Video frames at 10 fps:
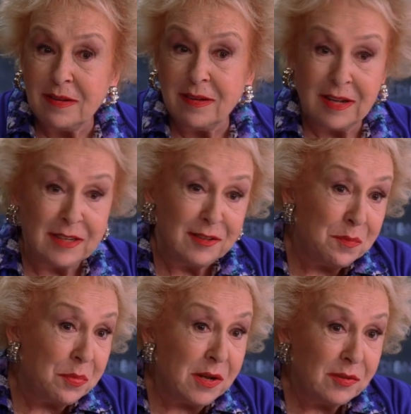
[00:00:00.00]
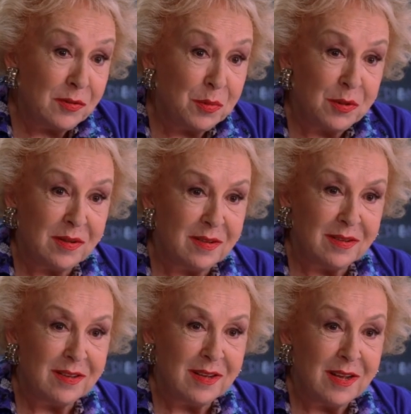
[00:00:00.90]
That's impossible.
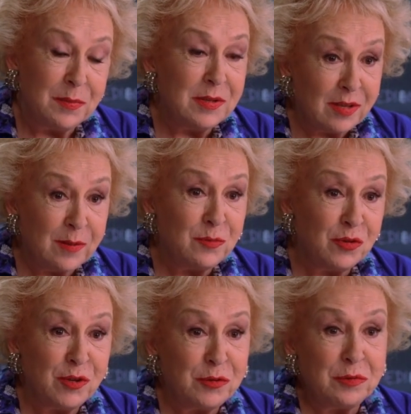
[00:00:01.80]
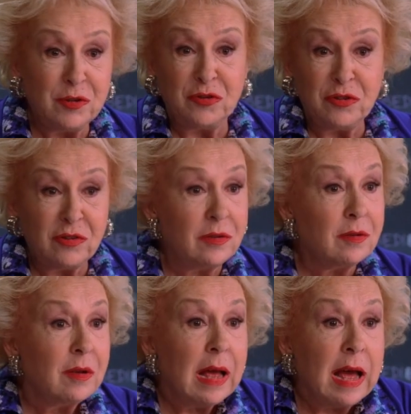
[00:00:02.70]
I mean, some children are just
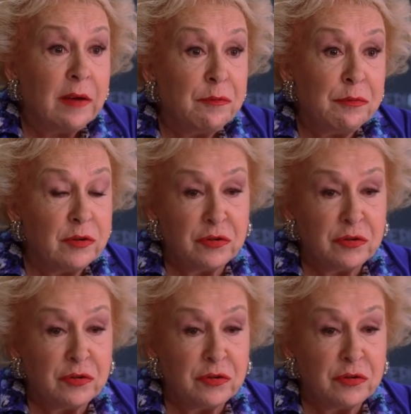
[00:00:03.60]
average.